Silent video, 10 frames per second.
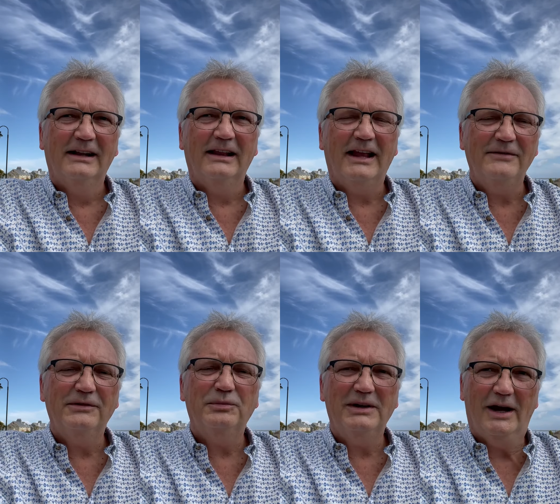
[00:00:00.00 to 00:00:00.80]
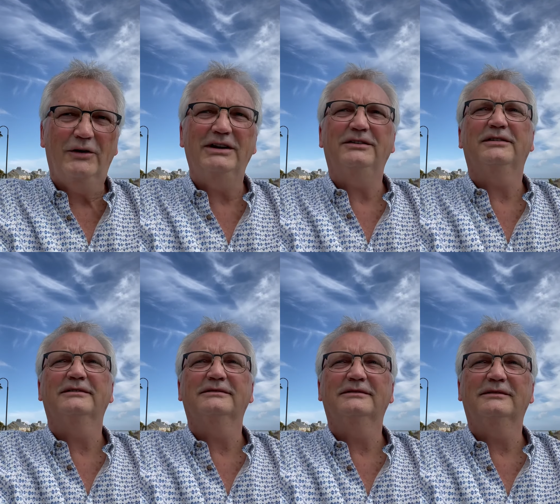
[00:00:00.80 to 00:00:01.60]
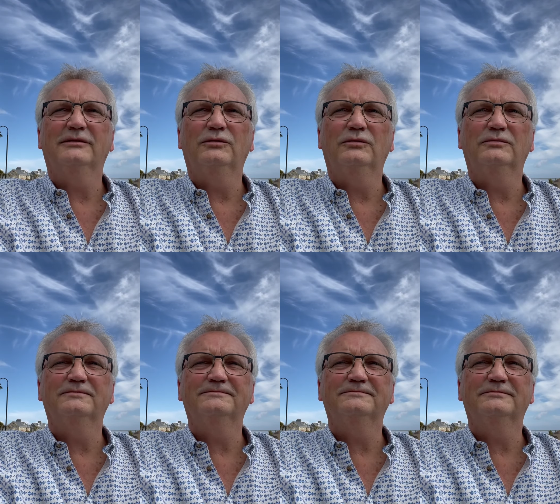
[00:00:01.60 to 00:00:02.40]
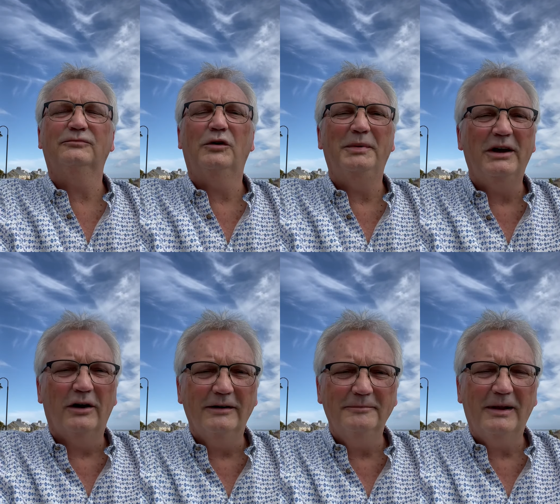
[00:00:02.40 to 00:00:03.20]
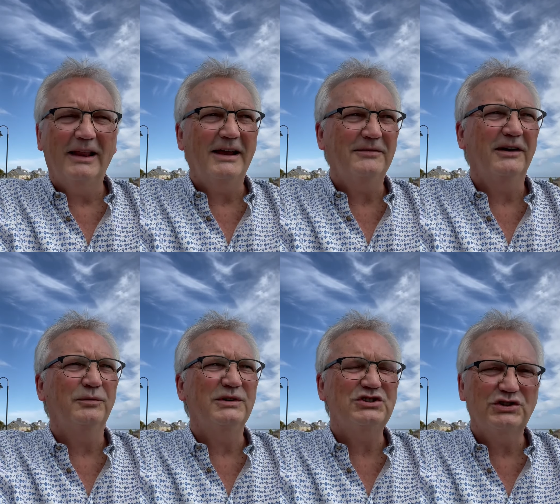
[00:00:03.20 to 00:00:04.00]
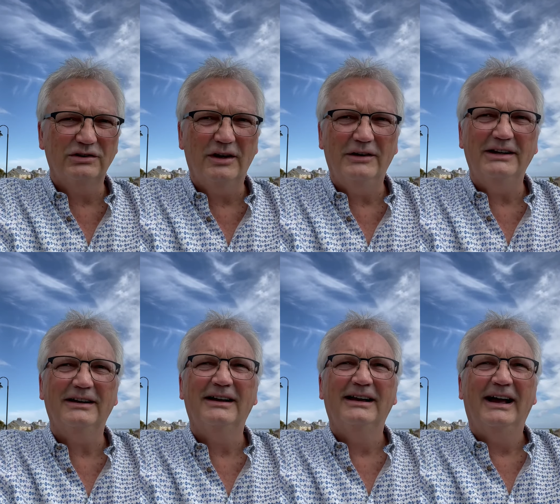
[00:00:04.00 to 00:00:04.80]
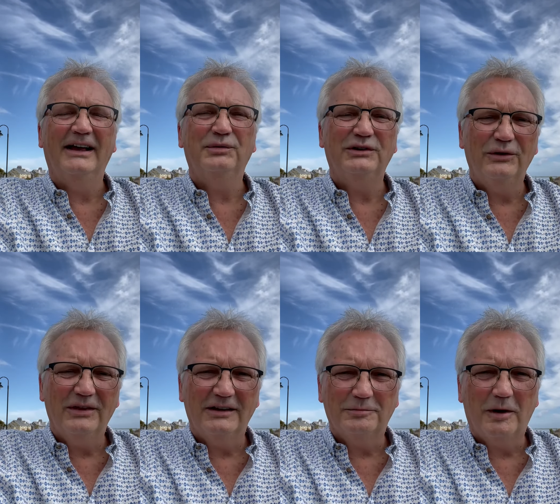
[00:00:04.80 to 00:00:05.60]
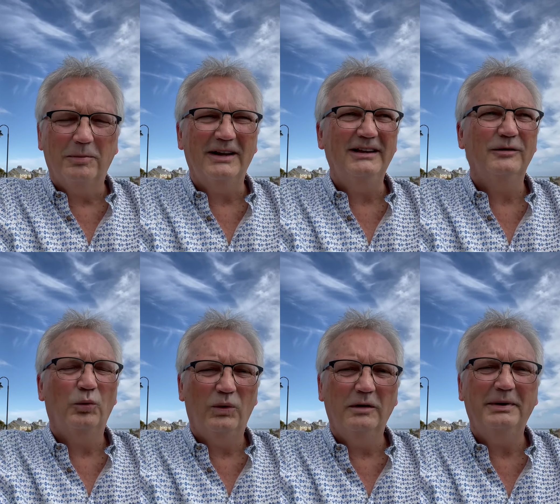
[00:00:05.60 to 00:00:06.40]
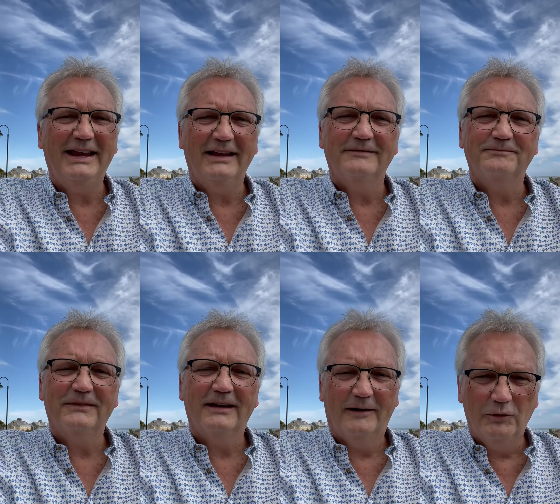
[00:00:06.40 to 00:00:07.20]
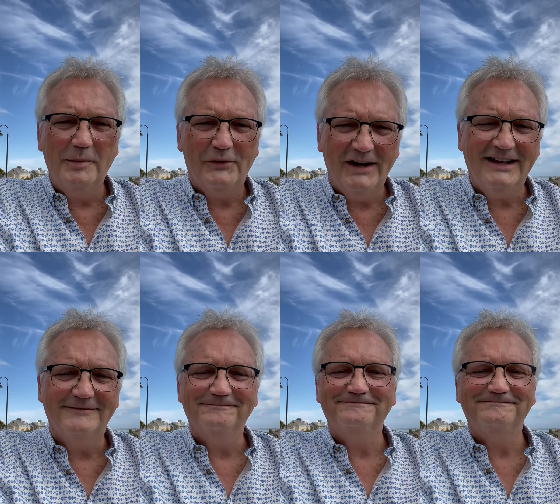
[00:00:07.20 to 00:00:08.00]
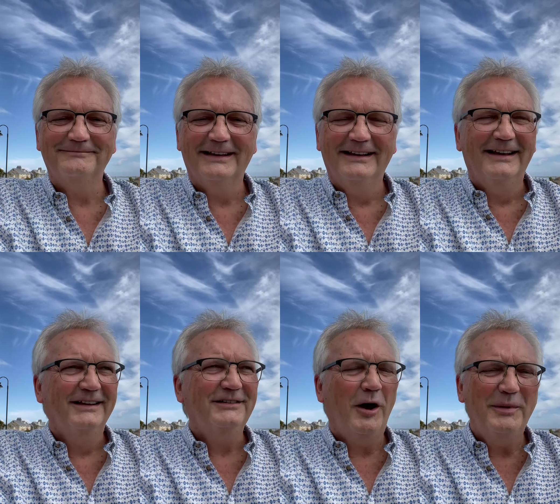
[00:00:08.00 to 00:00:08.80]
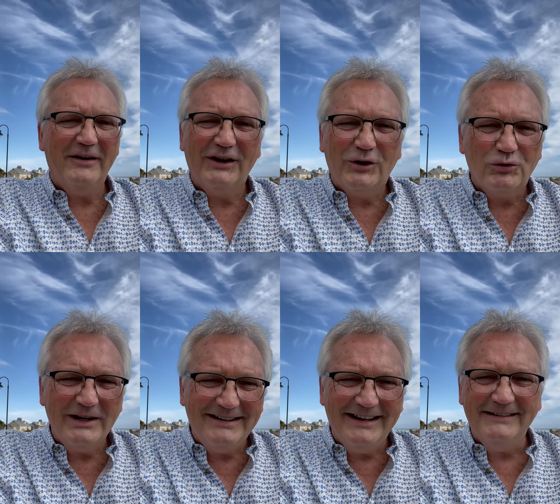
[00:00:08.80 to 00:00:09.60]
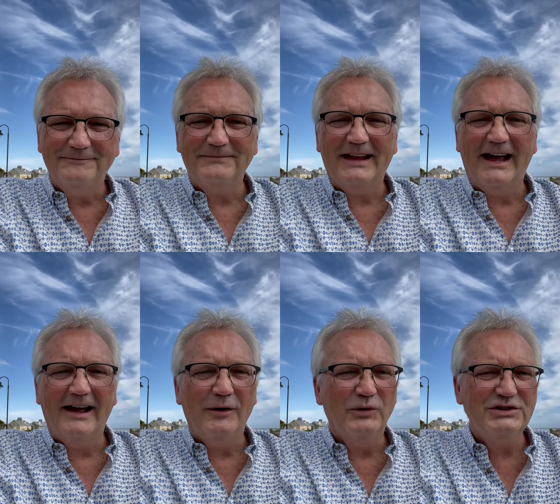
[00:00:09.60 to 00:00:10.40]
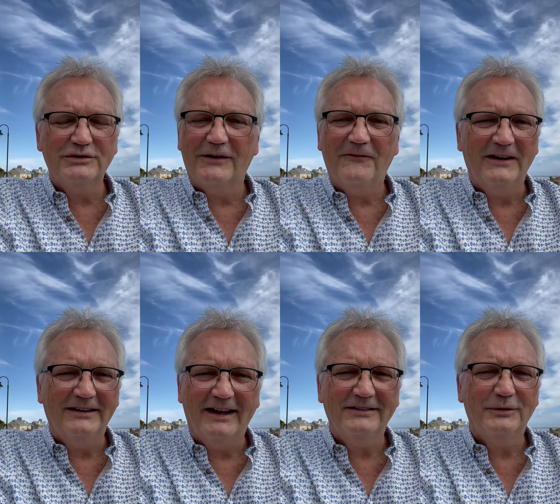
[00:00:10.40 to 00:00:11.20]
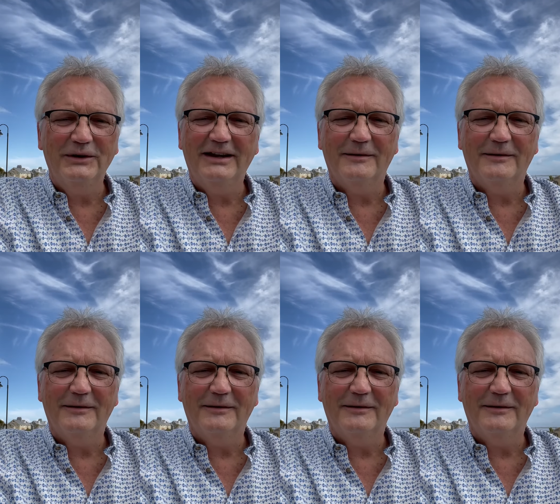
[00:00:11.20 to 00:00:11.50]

Life as we know it will be gone. Life as we should know it, as we do things properly, will begin and we'll be ready. So I hope you're having a great day. I wish you a fantastic week.